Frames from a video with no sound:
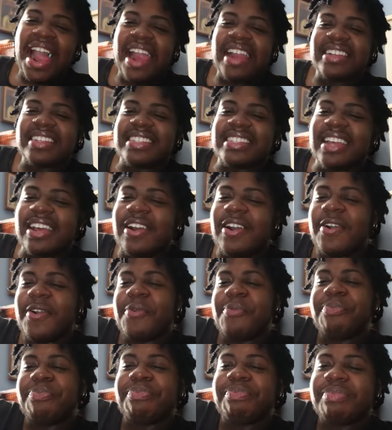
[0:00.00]

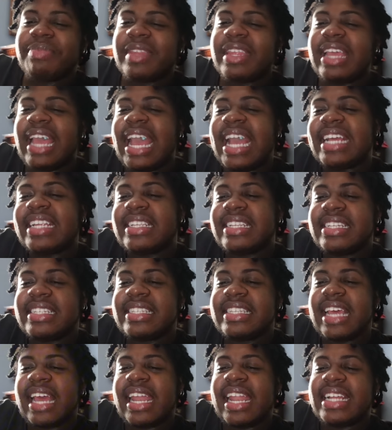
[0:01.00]
So, and she
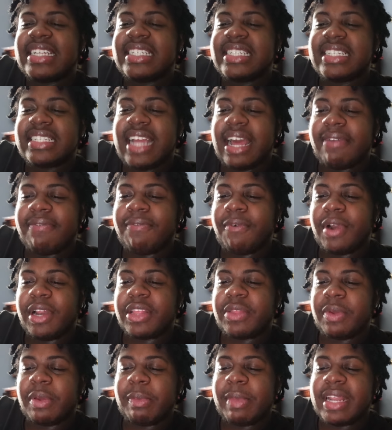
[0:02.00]
said that she's like
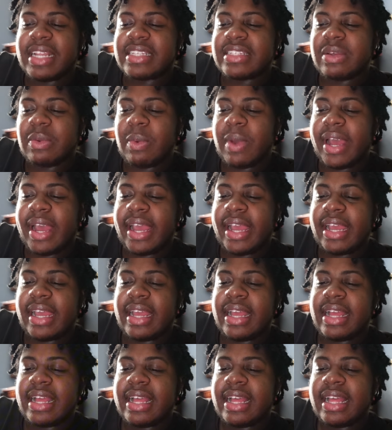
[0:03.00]
43 minutes away.
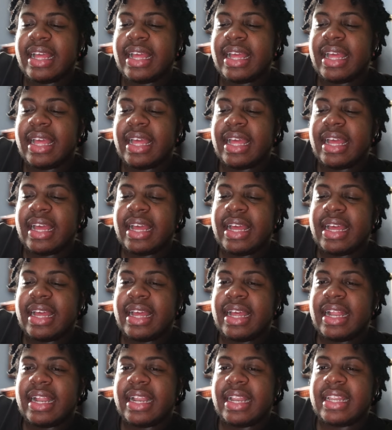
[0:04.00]

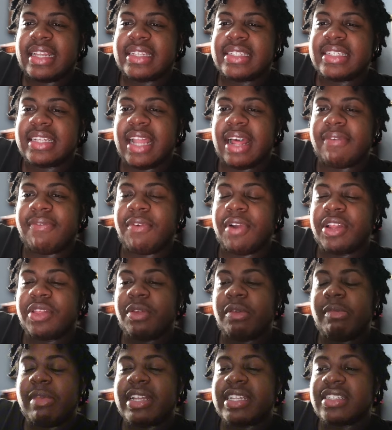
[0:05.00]
She like
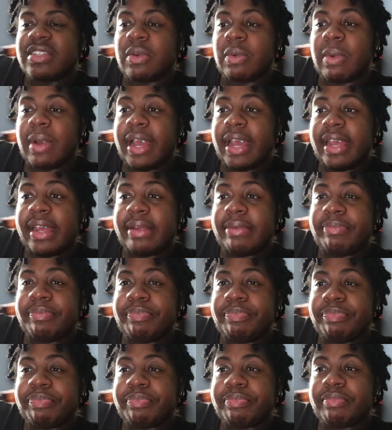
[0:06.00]
43 minutes away.
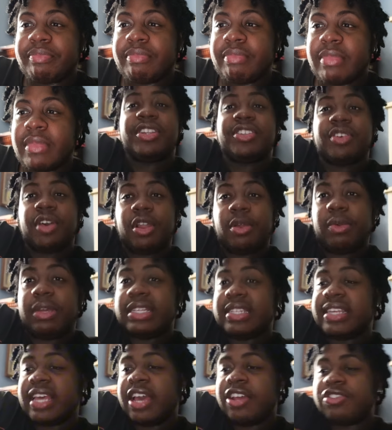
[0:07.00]
We're just gonna
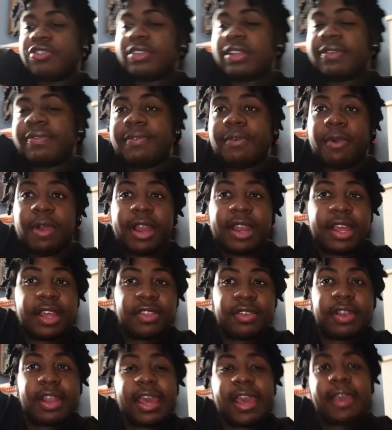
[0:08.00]
reschedule it for
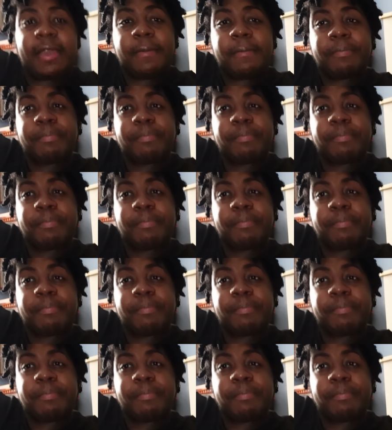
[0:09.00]
another day.